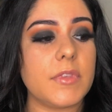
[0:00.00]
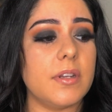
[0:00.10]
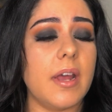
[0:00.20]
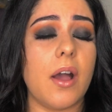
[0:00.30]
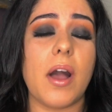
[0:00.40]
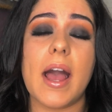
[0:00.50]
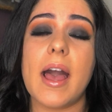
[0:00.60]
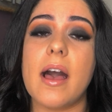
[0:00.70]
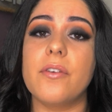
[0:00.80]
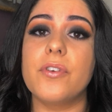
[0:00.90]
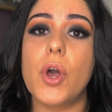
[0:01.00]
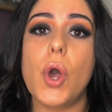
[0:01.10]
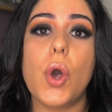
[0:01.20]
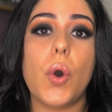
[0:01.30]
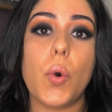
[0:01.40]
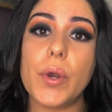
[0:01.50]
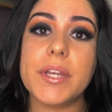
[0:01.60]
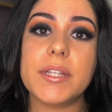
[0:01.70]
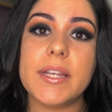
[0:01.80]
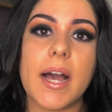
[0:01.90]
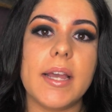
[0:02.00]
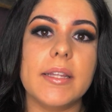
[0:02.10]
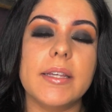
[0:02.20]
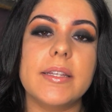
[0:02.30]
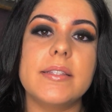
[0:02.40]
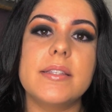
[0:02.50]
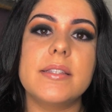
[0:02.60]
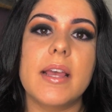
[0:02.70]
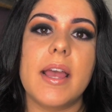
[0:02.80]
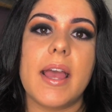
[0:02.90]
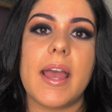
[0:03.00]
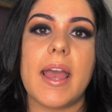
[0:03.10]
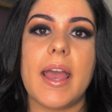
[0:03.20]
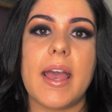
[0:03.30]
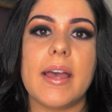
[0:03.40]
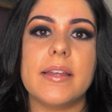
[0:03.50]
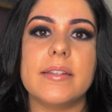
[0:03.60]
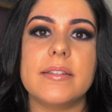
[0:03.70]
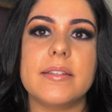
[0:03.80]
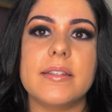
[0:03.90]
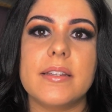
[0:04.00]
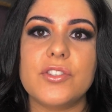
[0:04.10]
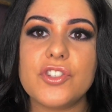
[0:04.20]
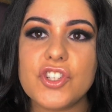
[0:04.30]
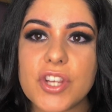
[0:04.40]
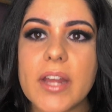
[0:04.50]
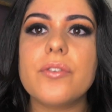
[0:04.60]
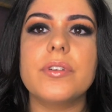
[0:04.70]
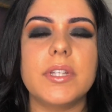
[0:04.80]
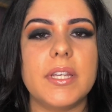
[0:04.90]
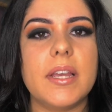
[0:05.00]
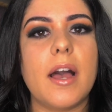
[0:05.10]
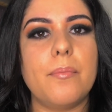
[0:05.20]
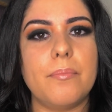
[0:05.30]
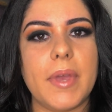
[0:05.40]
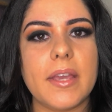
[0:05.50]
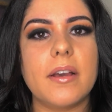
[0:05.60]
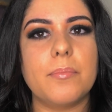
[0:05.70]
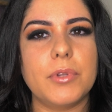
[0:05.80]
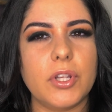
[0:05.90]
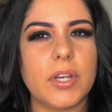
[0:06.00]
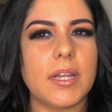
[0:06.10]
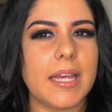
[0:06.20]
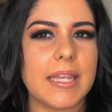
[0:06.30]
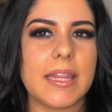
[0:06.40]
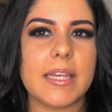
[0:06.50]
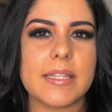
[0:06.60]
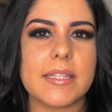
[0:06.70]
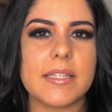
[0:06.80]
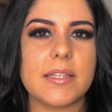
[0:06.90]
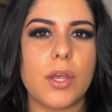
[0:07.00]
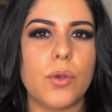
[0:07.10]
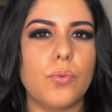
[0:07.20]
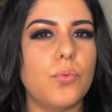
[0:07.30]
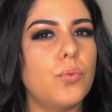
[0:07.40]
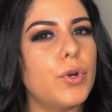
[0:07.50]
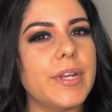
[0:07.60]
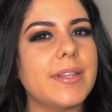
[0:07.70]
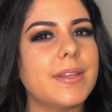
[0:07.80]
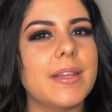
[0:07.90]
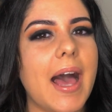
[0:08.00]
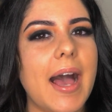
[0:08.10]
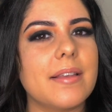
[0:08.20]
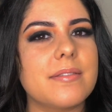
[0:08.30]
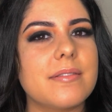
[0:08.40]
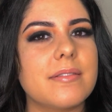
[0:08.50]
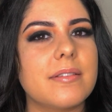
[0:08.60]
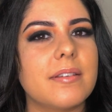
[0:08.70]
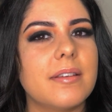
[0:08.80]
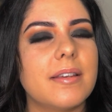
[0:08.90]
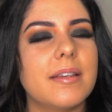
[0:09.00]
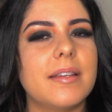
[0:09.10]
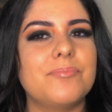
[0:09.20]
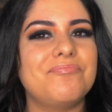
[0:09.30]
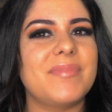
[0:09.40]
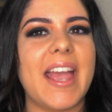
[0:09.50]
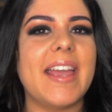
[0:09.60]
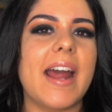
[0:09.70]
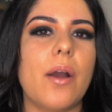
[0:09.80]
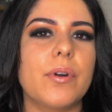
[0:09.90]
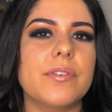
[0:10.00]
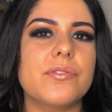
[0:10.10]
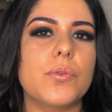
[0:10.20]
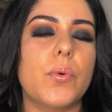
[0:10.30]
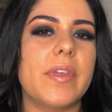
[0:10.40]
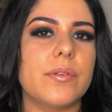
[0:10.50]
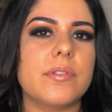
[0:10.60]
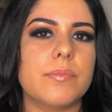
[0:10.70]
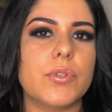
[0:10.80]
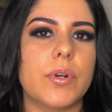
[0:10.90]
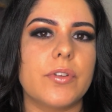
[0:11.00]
Now I have oily eyelids, and generally a makeup look like this wouldn't last 8 hours without some sort